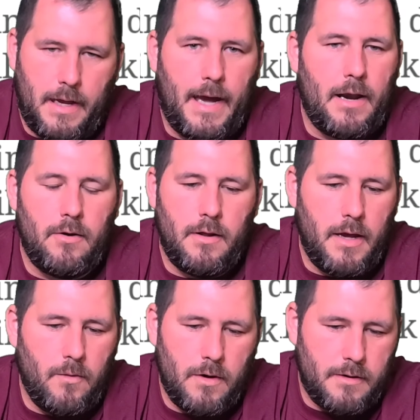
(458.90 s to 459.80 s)
I don't know
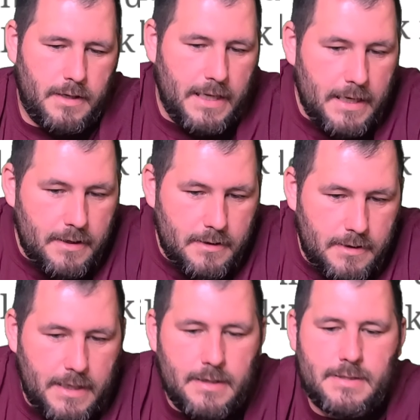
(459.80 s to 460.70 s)
that word,
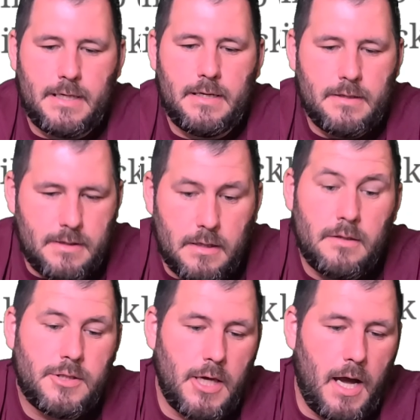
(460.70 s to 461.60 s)
netizens
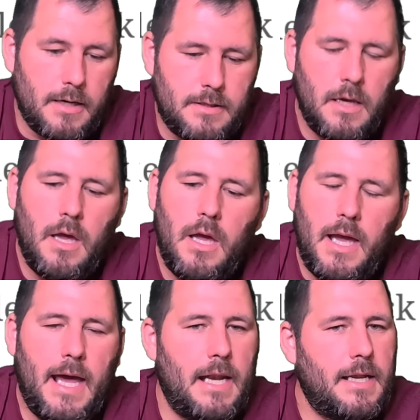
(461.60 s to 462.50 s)
shocked.
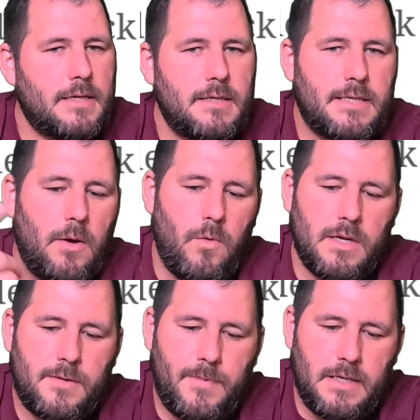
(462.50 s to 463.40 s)
And it doesn't say
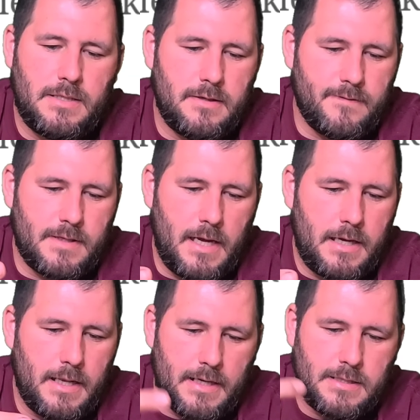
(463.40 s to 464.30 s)
what species of
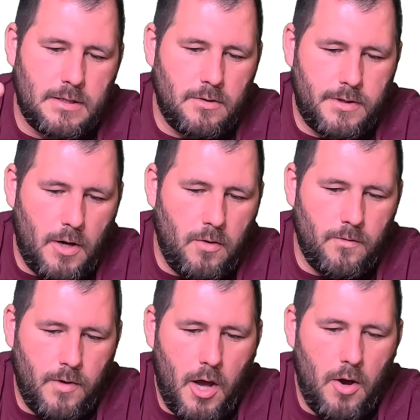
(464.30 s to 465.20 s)
snake, and I still
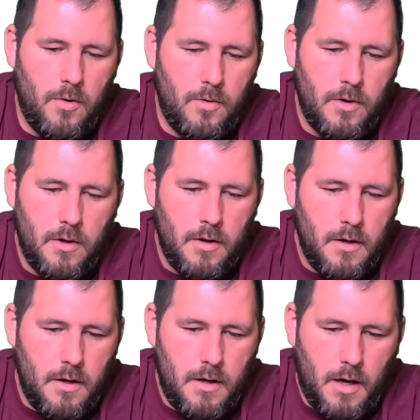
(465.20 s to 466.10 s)
don't know.
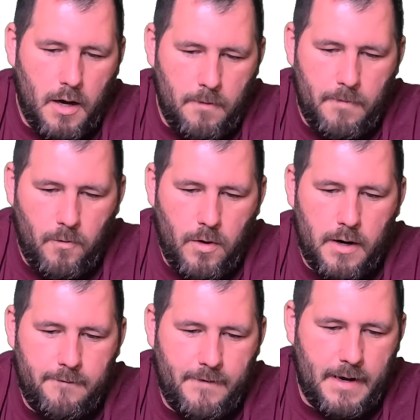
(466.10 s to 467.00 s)
But we're
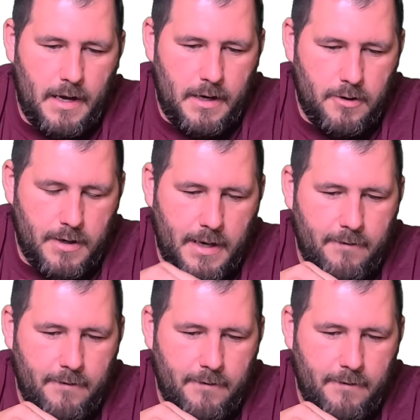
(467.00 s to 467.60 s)
going to find out here